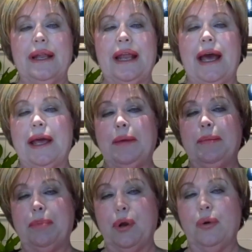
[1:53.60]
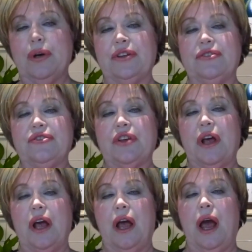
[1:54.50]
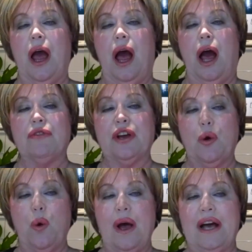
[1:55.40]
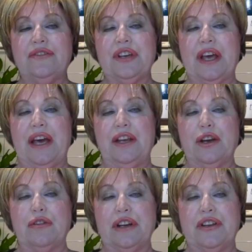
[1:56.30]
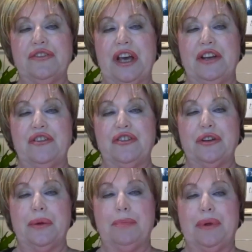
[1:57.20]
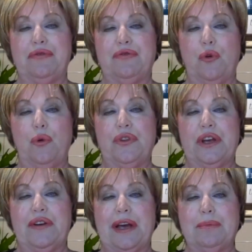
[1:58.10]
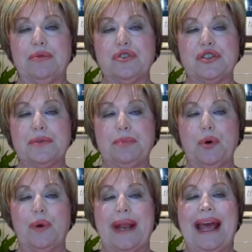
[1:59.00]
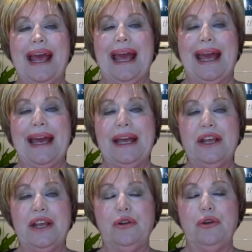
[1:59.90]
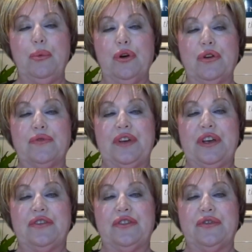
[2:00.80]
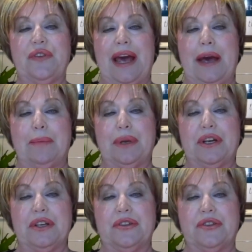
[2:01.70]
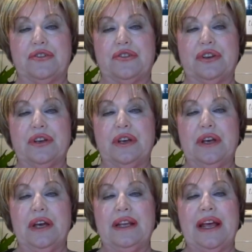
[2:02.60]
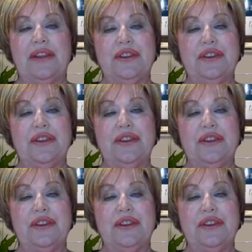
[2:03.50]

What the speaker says: Now, employers are required to gain accreditation before they're able to support any new work visas for applicants. Now,